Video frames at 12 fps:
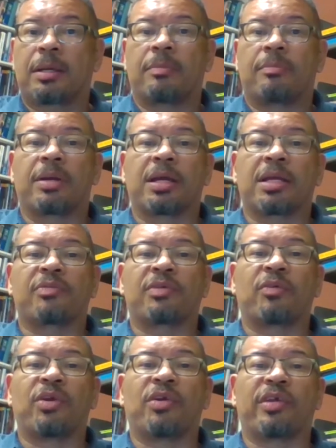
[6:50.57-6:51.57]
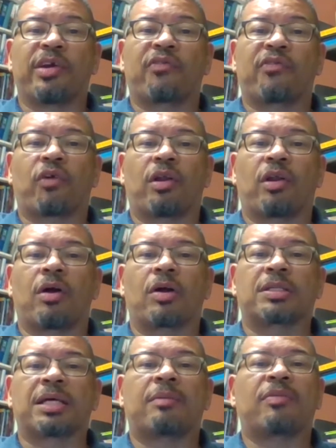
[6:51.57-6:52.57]
Because when you're there for a long
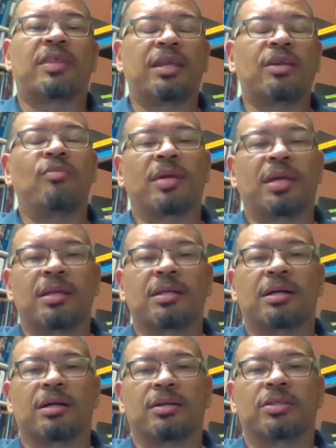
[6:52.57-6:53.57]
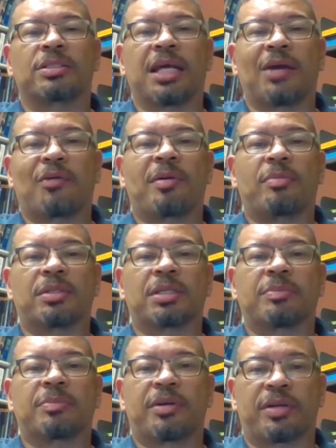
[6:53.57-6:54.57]
time, then you begin to understand what people's
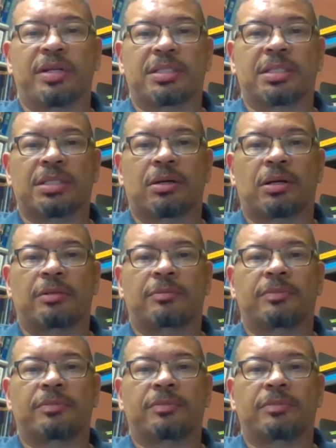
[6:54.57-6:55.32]
experiences are.